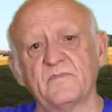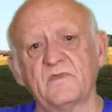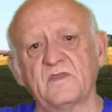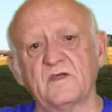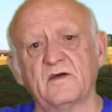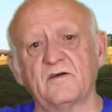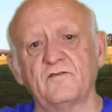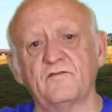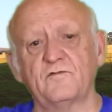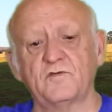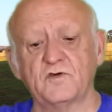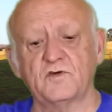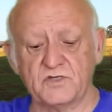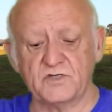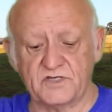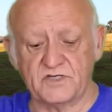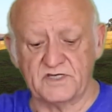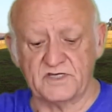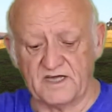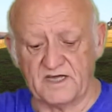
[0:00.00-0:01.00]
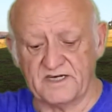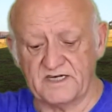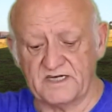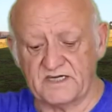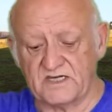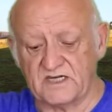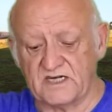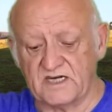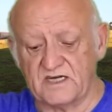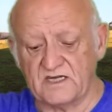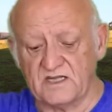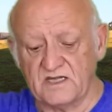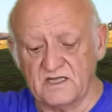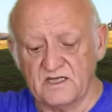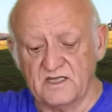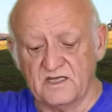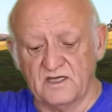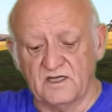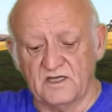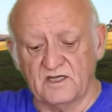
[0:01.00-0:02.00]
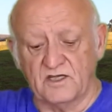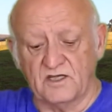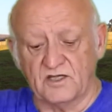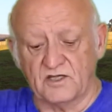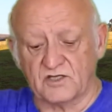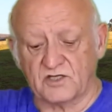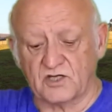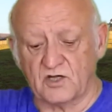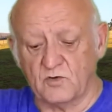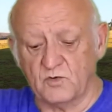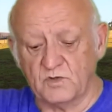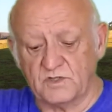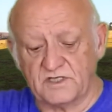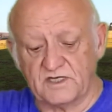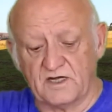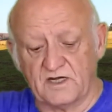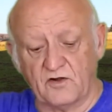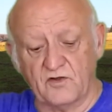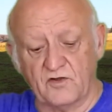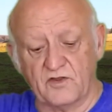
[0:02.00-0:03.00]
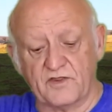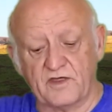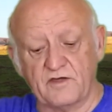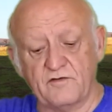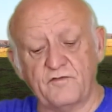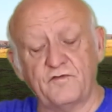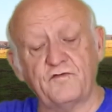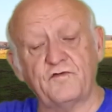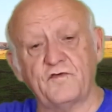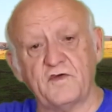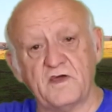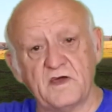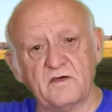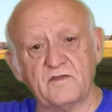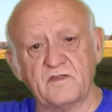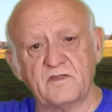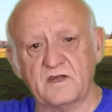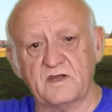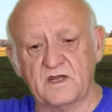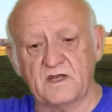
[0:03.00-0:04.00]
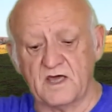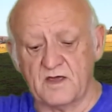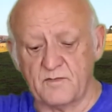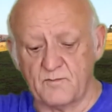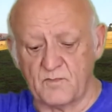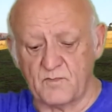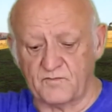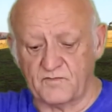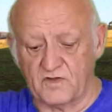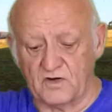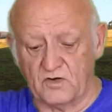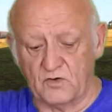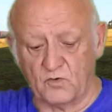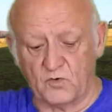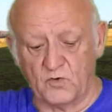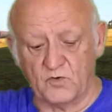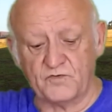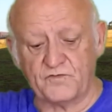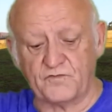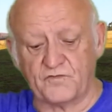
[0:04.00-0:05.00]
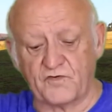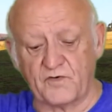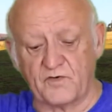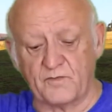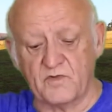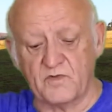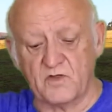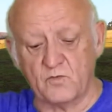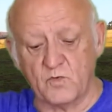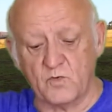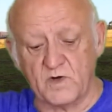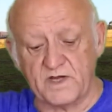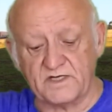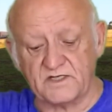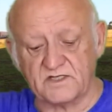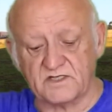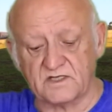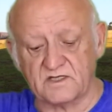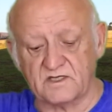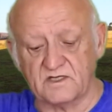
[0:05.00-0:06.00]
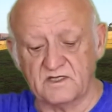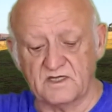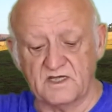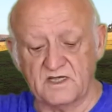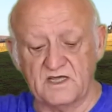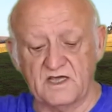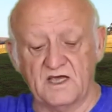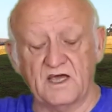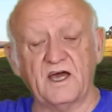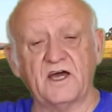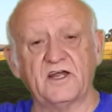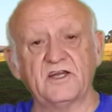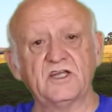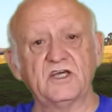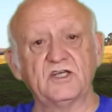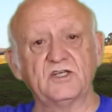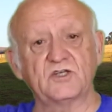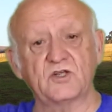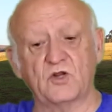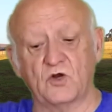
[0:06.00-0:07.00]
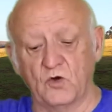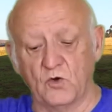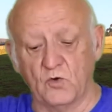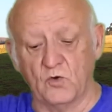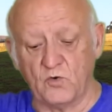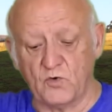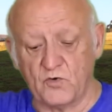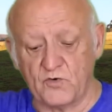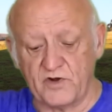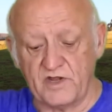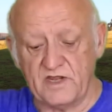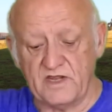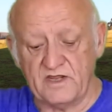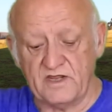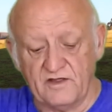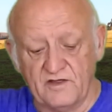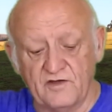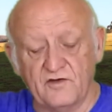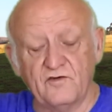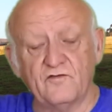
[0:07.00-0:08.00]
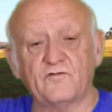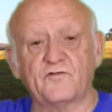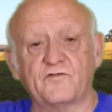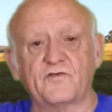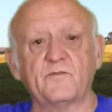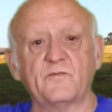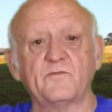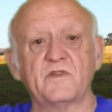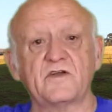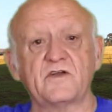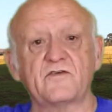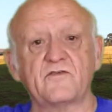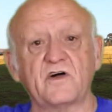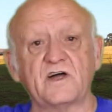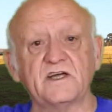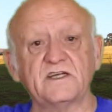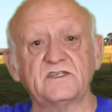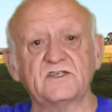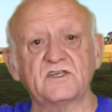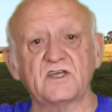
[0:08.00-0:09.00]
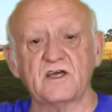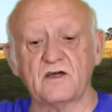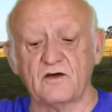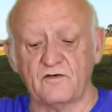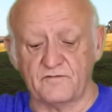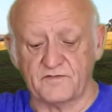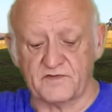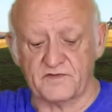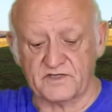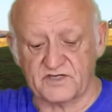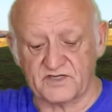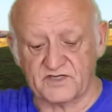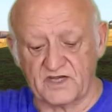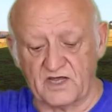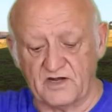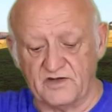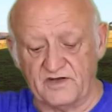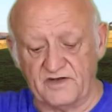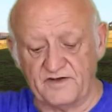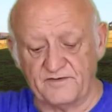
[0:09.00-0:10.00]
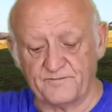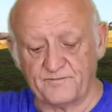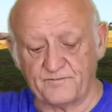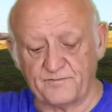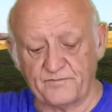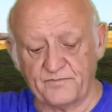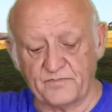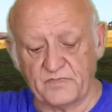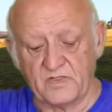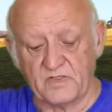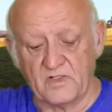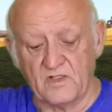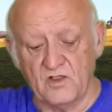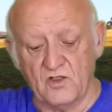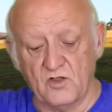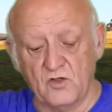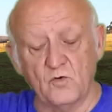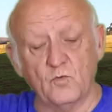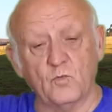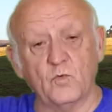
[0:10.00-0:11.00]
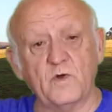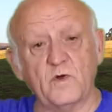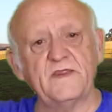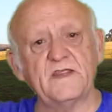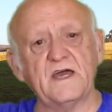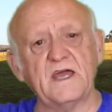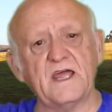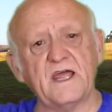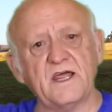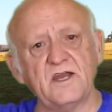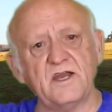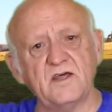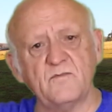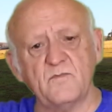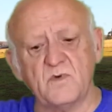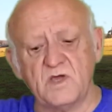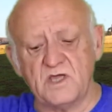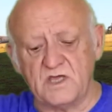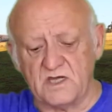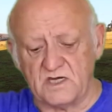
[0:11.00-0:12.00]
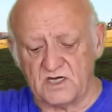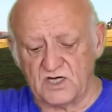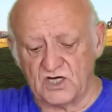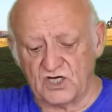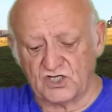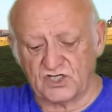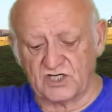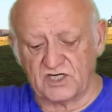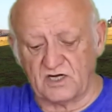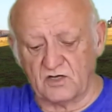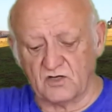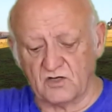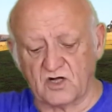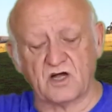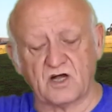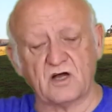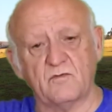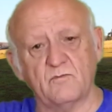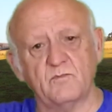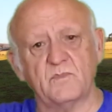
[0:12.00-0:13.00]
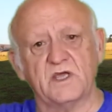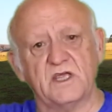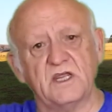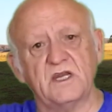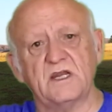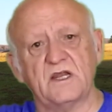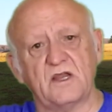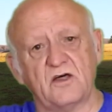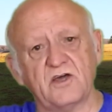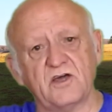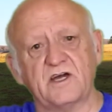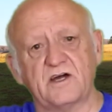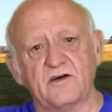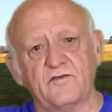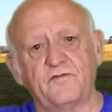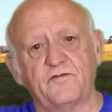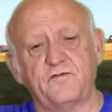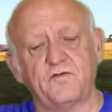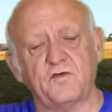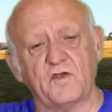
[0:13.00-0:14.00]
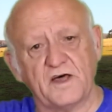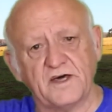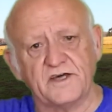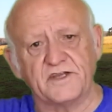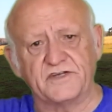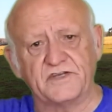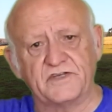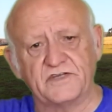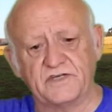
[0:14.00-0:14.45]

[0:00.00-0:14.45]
verse 19, so shall they fear the name of the Lord from the west, and his glory from the rising of the sun. When the enemy shall come in like a flood,